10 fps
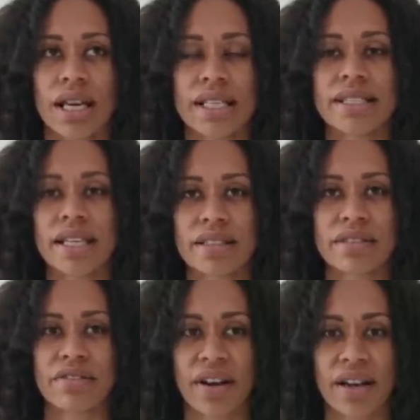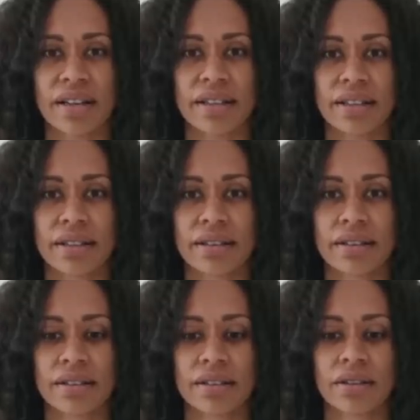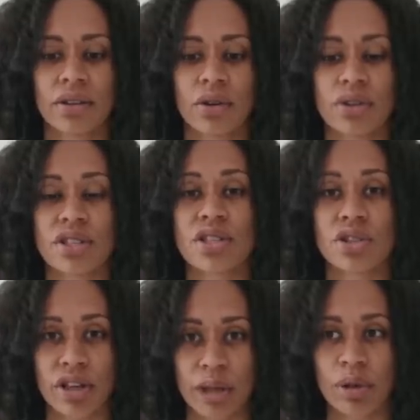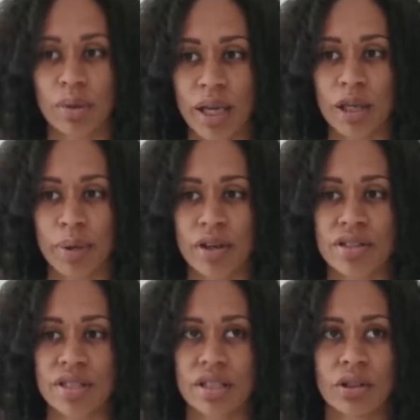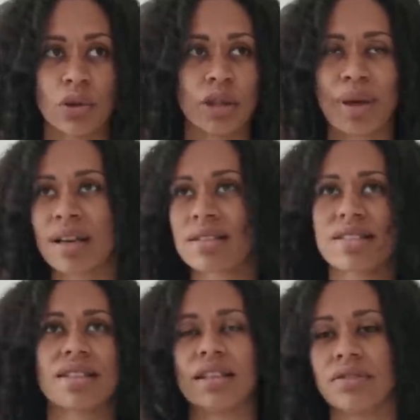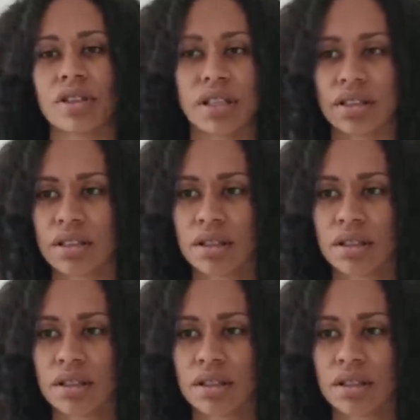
identify or describe a black person, going back to slavery.